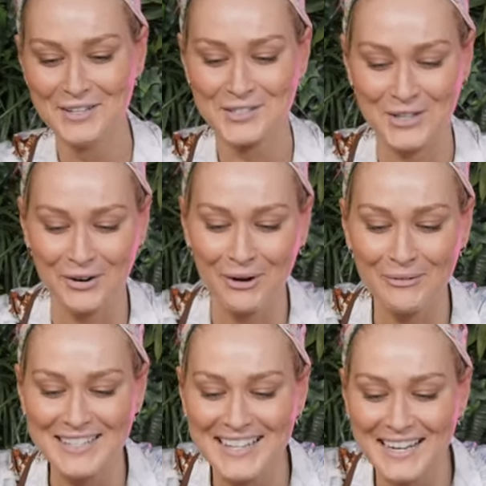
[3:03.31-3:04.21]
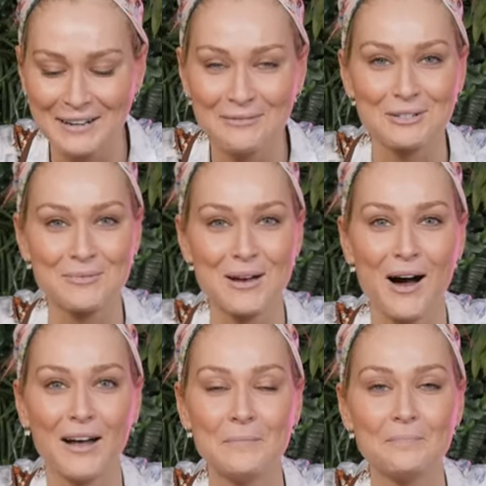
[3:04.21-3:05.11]
So what we did was we
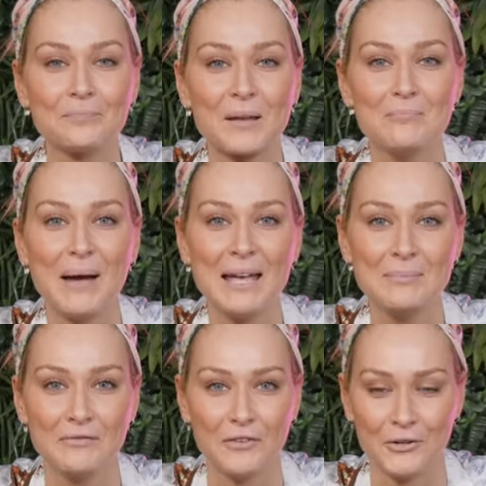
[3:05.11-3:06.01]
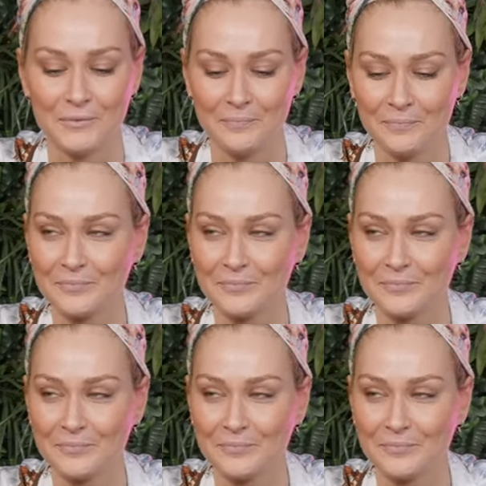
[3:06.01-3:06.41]
got baby food.